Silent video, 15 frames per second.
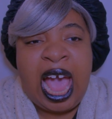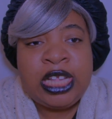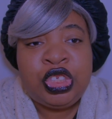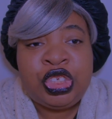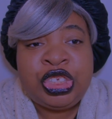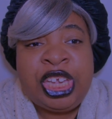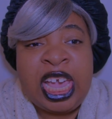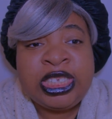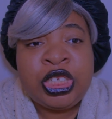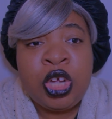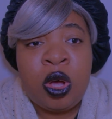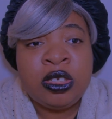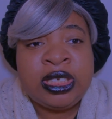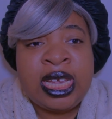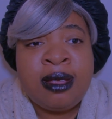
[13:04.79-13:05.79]
and
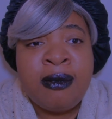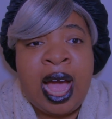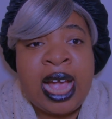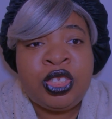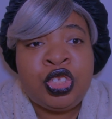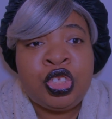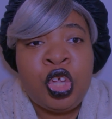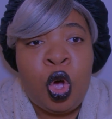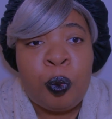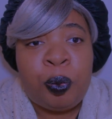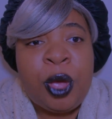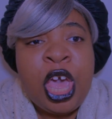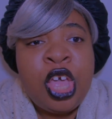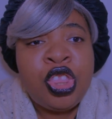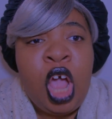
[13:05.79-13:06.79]
Skittles in my
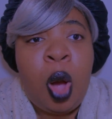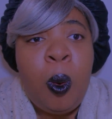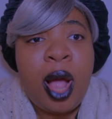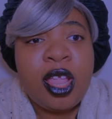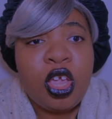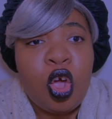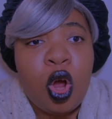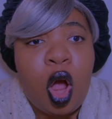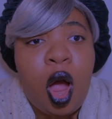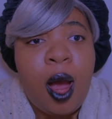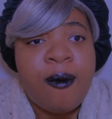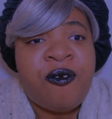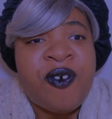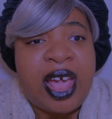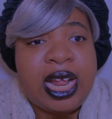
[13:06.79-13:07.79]
soup. No wonder your
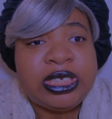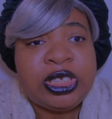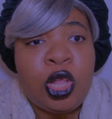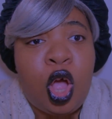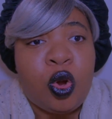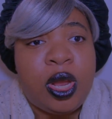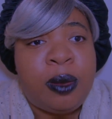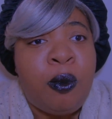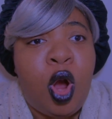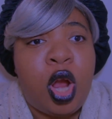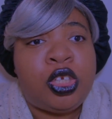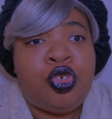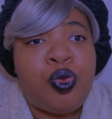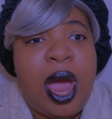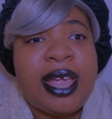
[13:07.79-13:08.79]
arm fat is longer and
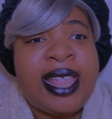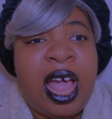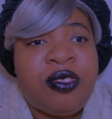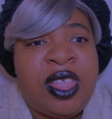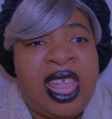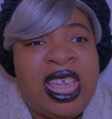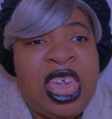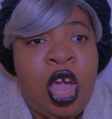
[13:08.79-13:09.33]
more dragged out than the